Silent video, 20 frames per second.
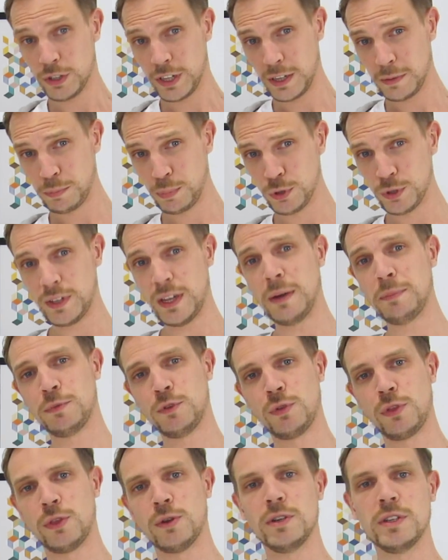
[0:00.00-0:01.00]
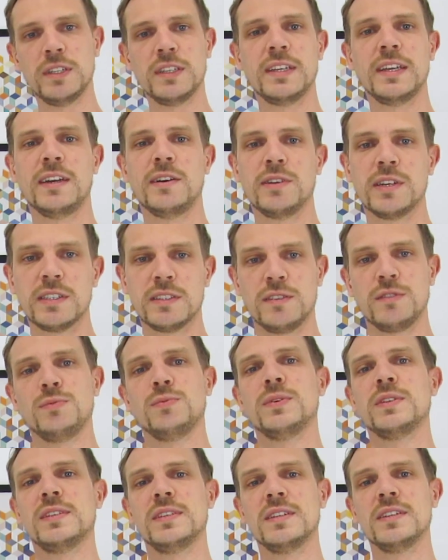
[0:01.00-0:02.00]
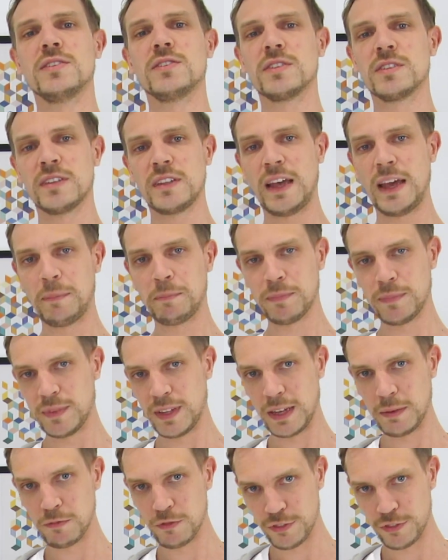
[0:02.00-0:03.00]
can put up to 30 characters within your app name